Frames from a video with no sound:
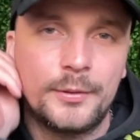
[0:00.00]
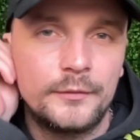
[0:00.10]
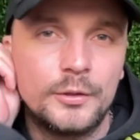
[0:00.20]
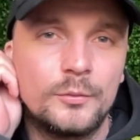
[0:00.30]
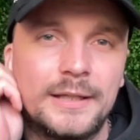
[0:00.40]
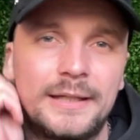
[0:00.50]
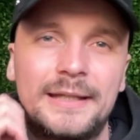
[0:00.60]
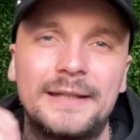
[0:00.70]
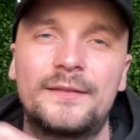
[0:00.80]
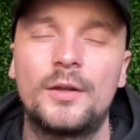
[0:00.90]
Piroe
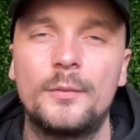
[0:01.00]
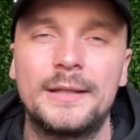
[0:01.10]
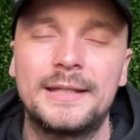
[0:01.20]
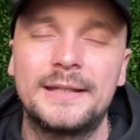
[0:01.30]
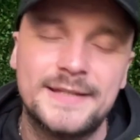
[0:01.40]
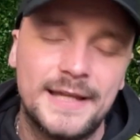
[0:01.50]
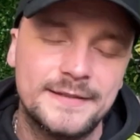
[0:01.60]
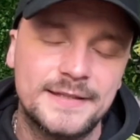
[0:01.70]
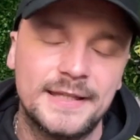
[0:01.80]
is doing in a sense,